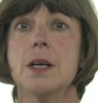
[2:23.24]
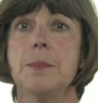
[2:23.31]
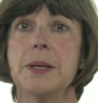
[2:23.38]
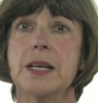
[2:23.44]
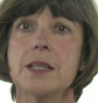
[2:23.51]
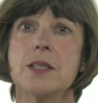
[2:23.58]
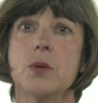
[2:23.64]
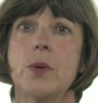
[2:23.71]

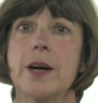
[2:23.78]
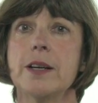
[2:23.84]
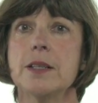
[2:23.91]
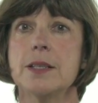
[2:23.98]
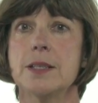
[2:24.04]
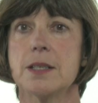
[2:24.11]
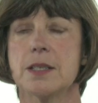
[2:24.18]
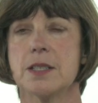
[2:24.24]
Because a
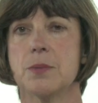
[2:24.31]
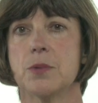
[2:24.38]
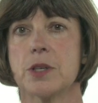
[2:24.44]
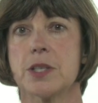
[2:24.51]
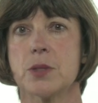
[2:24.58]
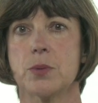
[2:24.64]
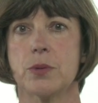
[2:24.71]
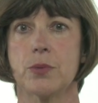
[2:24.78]
wireless system
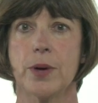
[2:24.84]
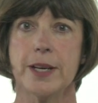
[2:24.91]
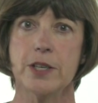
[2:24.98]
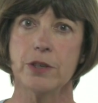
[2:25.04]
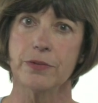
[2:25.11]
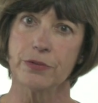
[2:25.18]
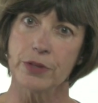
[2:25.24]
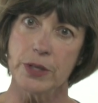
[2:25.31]
works with
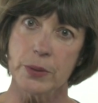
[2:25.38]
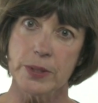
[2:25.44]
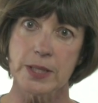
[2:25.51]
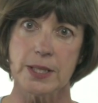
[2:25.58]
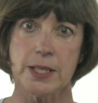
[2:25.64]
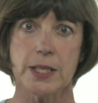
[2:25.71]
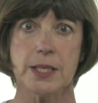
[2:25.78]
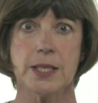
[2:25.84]
radio
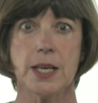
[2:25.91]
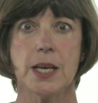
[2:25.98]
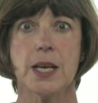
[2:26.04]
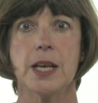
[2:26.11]
frequencies,